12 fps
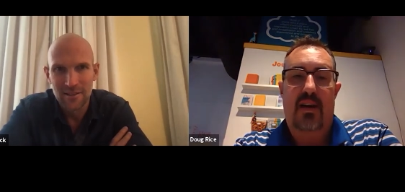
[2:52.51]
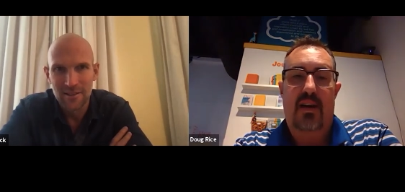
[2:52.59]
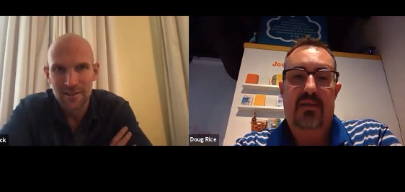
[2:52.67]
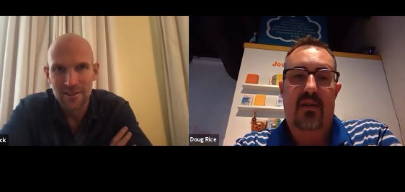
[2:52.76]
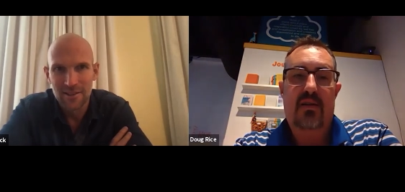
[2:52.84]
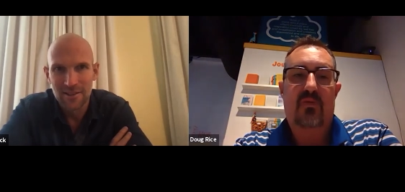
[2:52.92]
Speaker 1: I
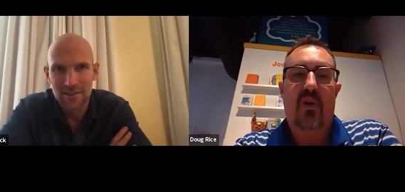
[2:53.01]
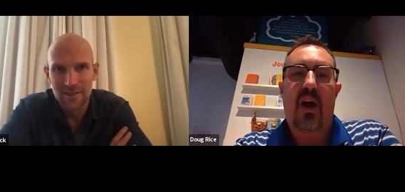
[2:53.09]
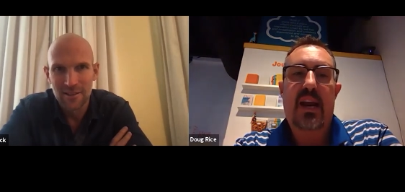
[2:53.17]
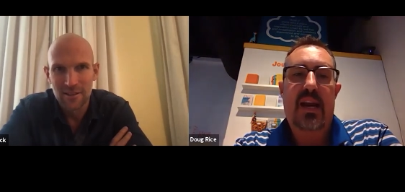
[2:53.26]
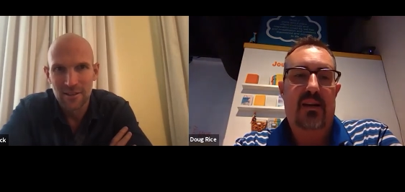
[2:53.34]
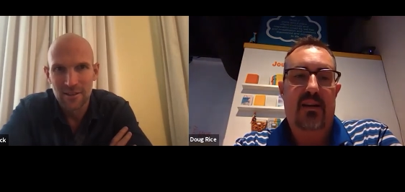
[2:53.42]
started
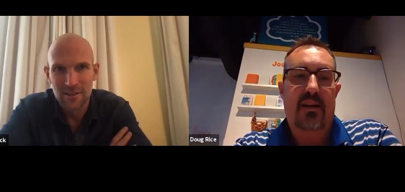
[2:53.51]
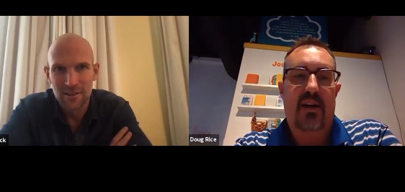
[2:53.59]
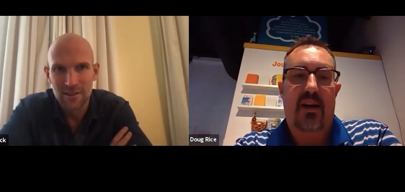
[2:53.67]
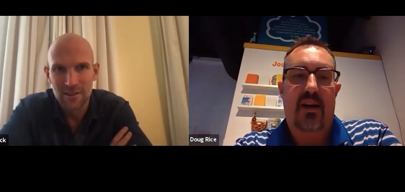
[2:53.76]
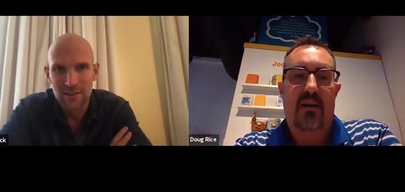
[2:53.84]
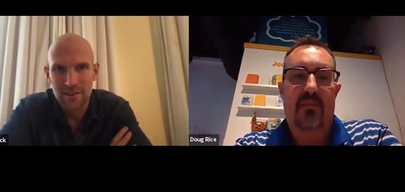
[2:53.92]
running.
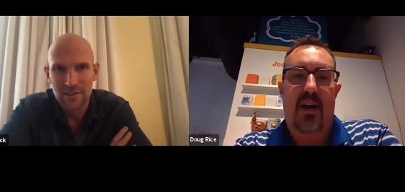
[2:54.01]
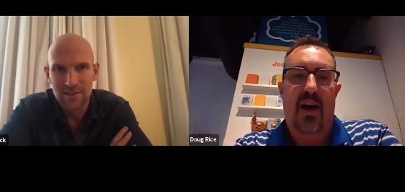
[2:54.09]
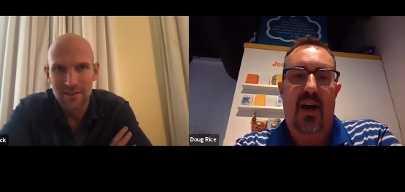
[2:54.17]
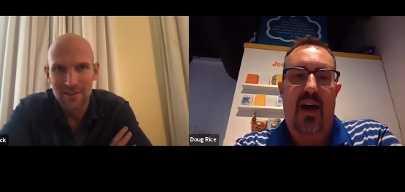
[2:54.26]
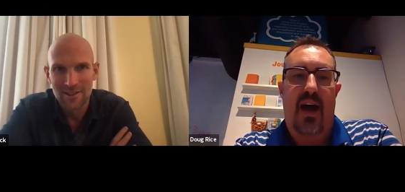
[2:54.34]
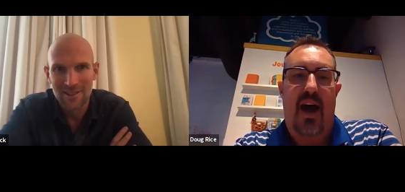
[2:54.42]
Um, I
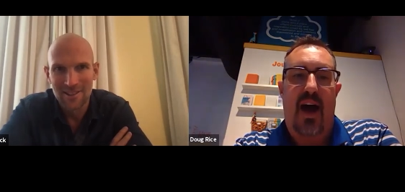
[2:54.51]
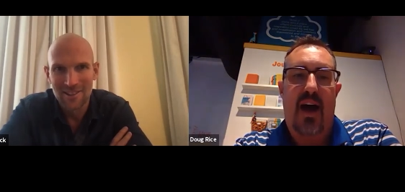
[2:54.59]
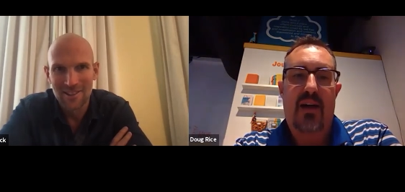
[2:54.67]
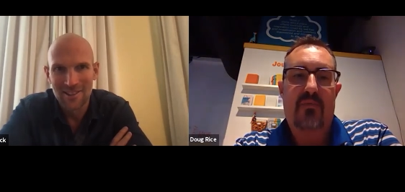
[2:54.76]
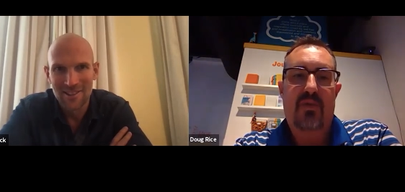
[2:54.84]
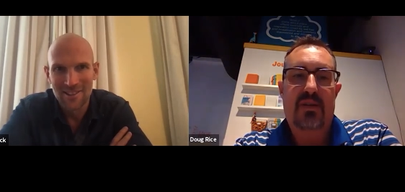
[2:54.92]
I
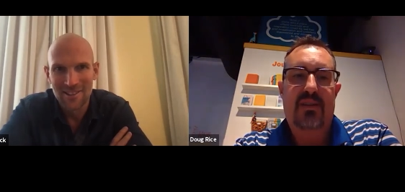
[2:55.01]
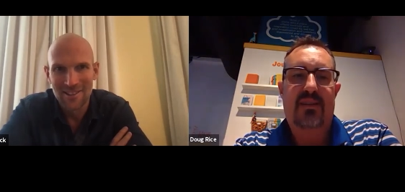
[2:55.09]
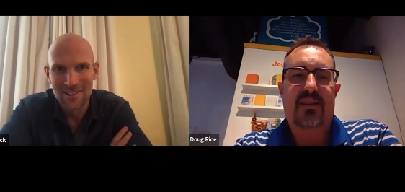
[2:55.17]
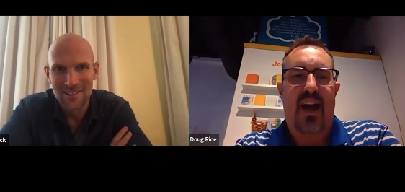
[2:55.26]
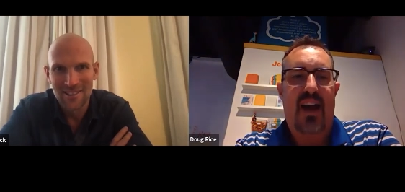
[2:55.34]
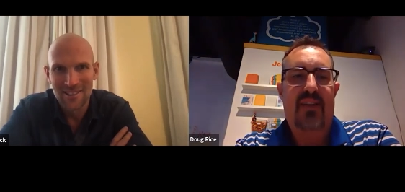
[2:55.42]
was a
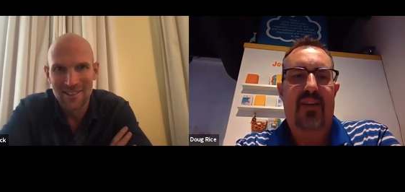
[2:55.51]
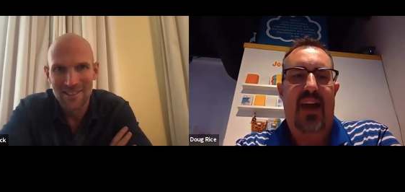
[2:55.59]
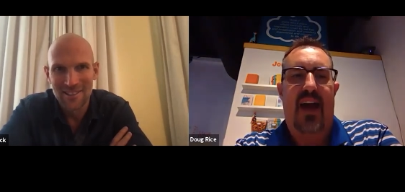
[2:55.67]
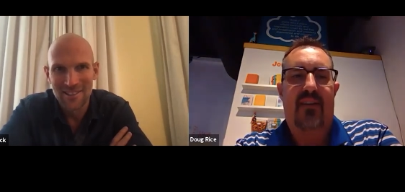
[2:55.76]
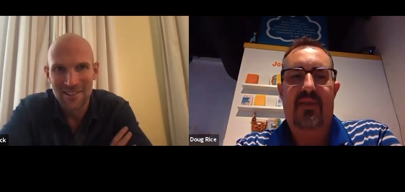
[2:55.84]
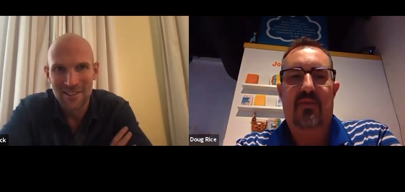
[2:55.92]
kind of an
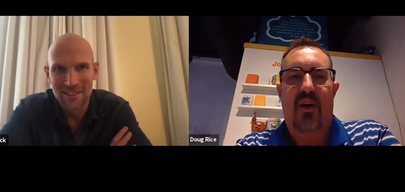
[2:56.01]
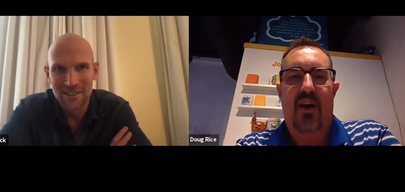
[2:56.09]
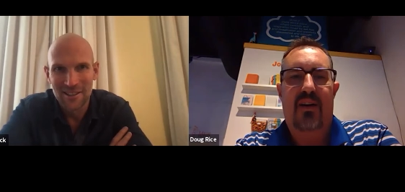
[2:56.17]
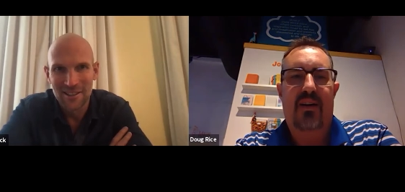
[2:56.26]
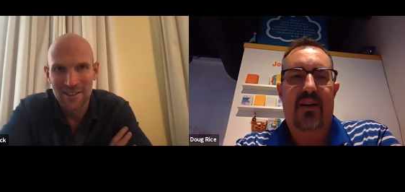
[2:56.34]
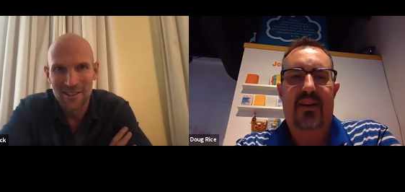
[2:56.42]
avid
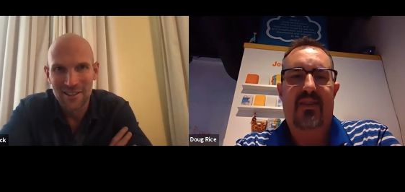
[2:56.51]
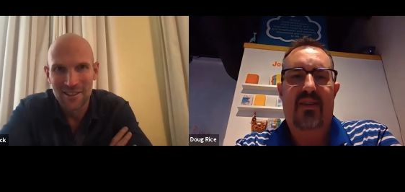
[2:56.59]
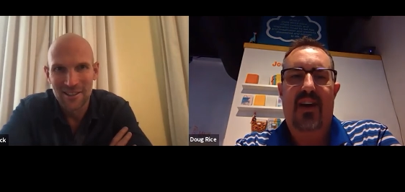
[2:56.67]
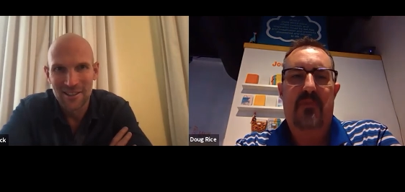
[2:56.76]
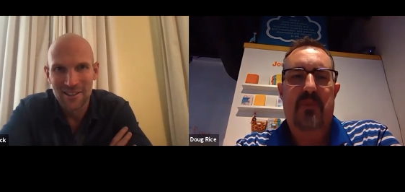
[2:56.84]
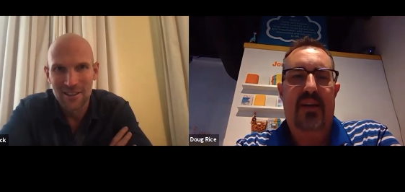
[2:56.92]
runner. I took it
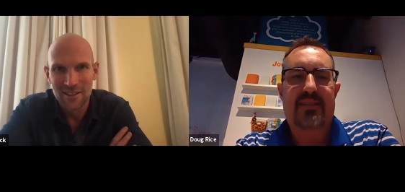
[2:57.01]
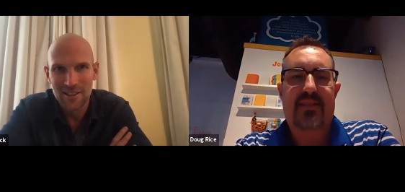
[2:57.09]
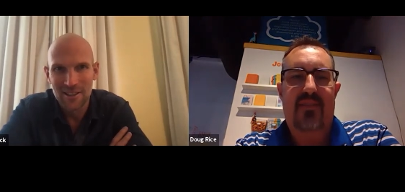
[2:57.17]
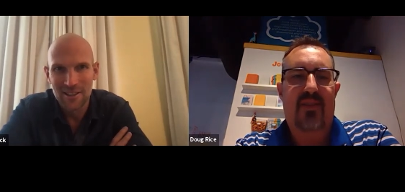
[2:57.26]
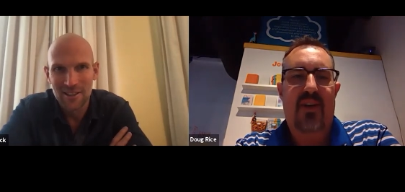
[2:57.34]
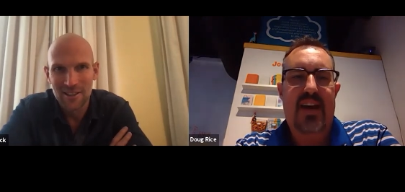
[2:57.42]
up about
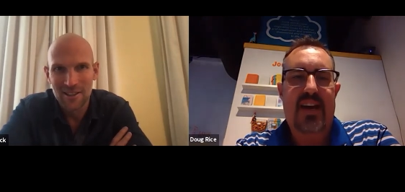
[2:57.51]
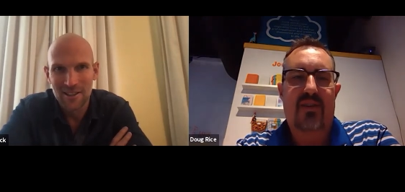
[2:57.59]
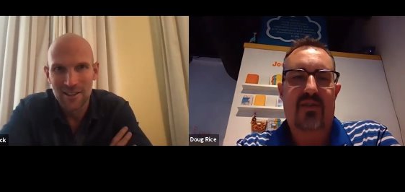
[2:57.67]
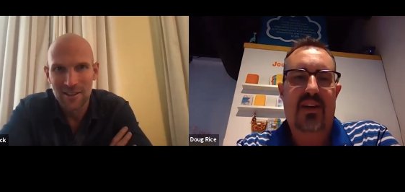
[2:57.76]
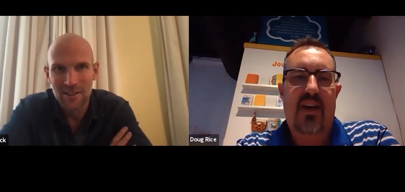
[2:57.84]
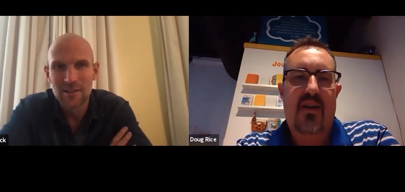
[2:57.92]
seven or eight
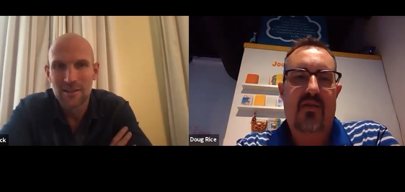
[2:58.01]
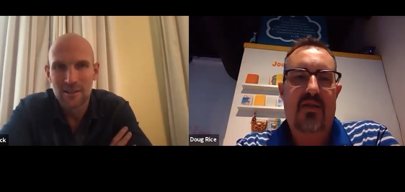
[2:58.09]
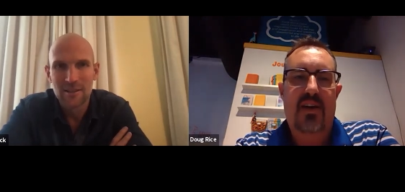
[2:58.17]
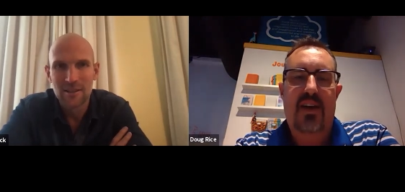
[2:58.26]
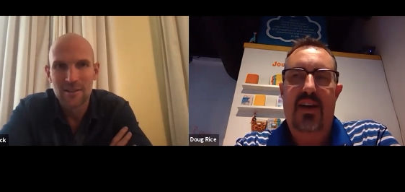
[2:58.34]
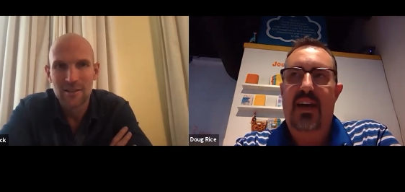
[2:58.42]
years ago,
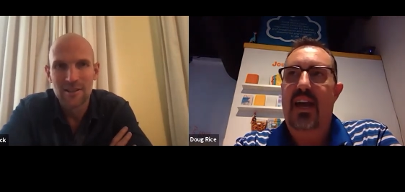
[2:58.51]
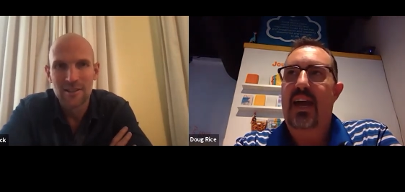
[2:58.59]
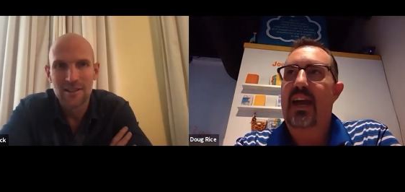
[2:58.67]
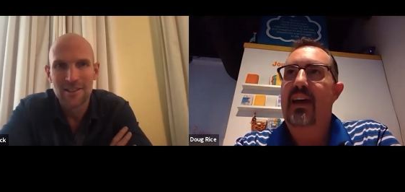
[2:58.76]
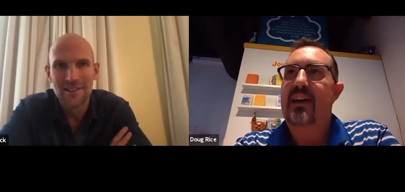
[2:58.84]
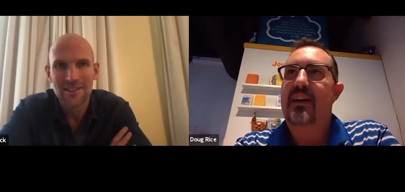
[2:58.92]

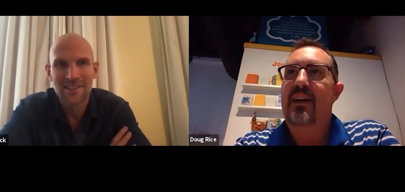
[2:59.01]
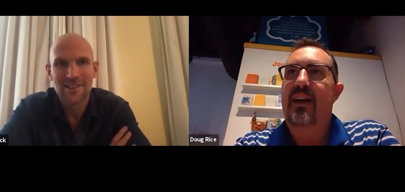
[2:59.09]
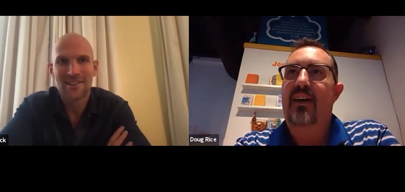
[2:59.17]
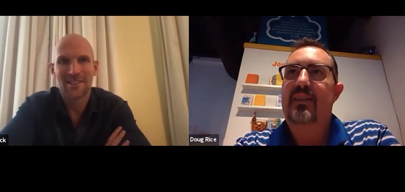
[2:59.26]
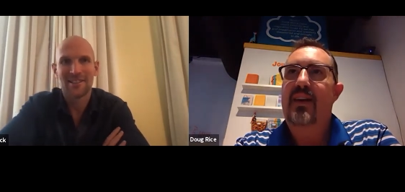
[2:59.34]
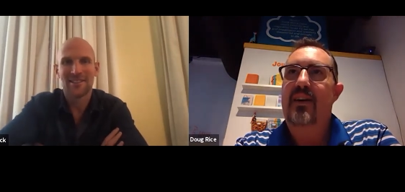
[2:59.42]
and uh,
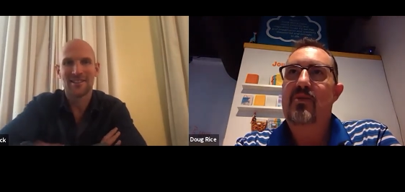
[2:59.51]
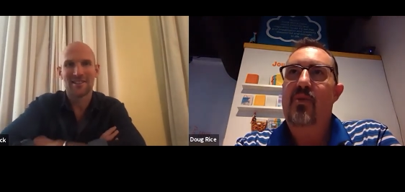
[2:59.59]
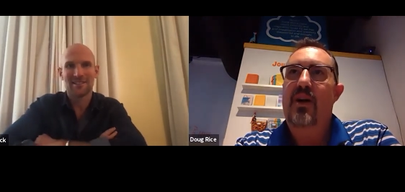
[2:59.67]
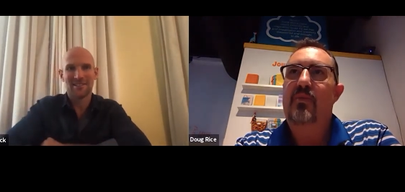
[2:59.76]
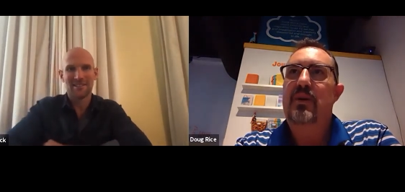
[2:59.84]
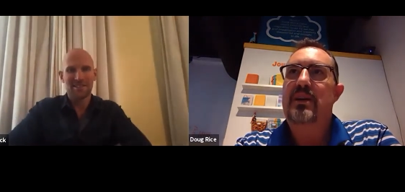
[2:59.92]
I'll tell you
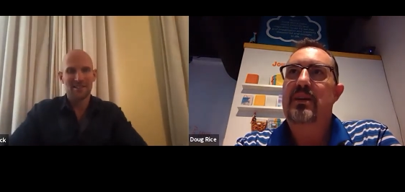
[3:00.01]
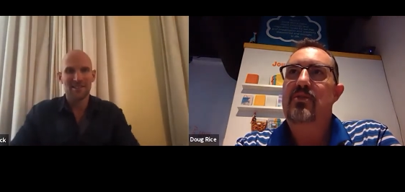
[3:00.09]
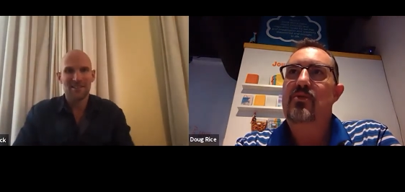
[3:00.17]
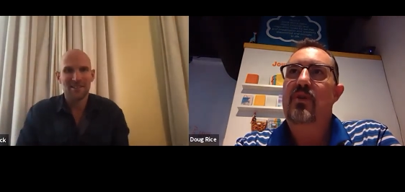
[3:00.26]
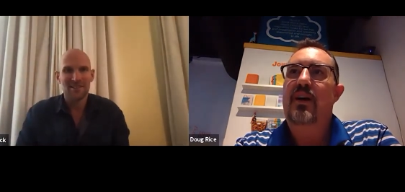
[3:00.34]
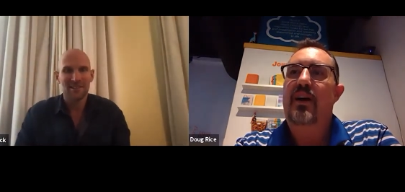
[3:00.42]
what, when
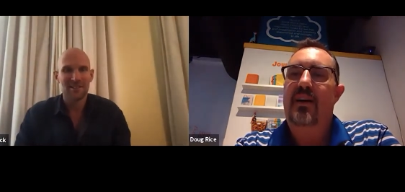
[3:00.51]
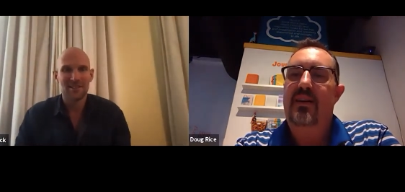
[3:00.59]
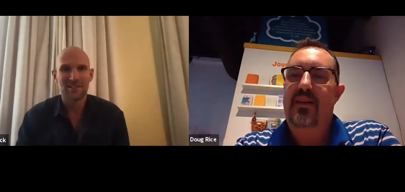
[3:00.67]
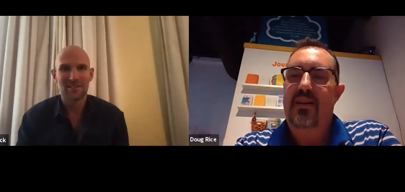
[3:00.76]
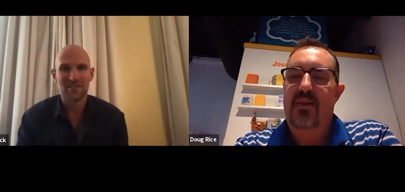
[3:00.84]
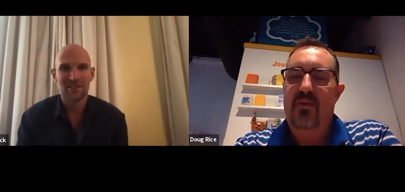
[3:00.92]
you uh,
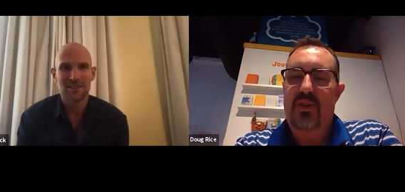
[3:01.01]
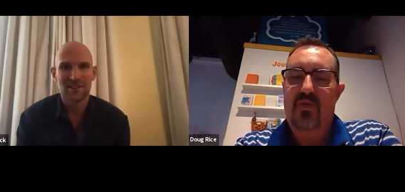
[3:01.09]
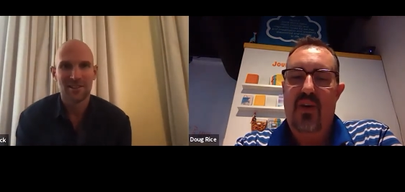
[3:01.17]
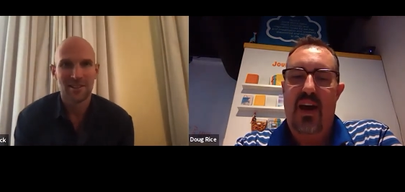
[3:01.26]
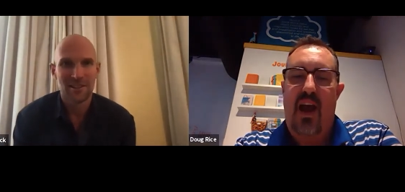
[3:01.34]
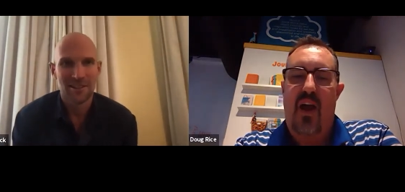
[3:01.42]
when you drink